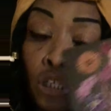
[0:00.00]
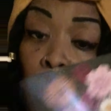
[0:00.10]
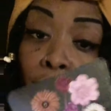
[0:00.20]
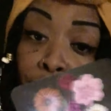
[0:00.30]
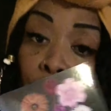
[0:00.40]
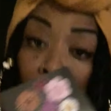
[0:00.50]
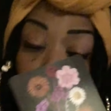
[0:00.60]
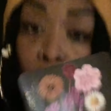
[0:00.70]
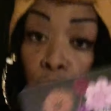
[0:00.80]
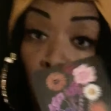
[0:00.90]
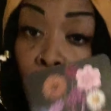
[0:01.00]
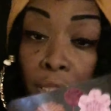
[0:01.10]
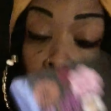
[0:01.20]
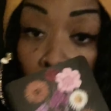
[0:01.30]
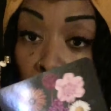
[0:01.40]
So I feel like this will be
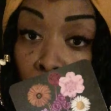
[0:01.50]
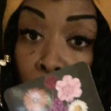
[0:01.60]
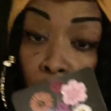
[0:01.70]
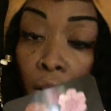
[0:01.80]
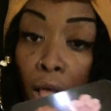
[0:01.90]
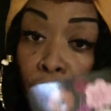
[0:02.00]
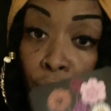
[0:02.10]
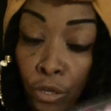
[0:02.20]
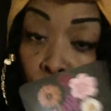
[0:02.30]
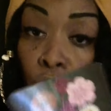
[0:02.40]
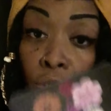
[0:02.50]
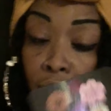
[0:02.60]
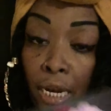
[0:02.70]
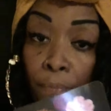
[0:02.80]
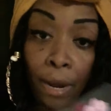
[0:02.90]
the time that you're going to
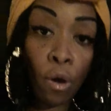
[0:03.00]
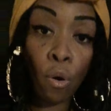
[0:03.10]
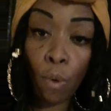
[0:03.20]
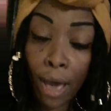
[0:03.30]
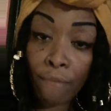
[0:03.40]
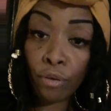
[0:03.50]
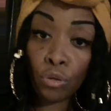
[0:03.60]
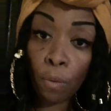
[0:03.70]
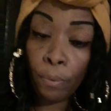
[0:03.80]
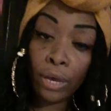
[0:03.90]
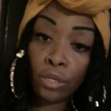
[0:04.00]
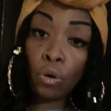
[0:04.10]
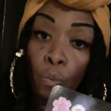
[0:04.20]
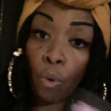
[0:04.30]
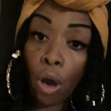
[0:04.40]
celebrate, or whatever you're putting
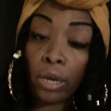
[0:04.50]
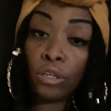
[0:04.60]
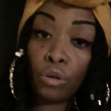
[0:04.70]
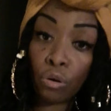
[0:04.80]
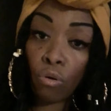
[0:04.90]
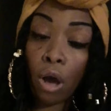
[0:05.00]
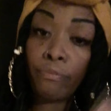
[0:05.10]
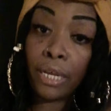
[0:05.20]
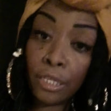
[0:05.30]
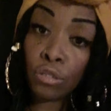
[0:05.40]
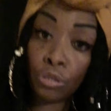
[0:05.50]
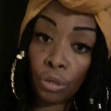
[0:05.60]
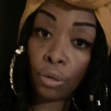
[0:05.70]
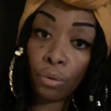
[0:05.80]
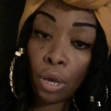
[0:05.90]
your work and your craft
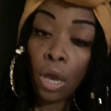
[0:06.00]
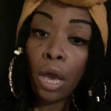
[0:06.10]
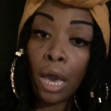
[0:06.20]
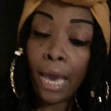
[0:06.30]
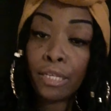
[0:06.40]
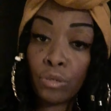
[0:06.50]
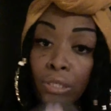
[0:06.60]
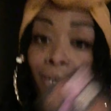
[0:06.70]
into, it's going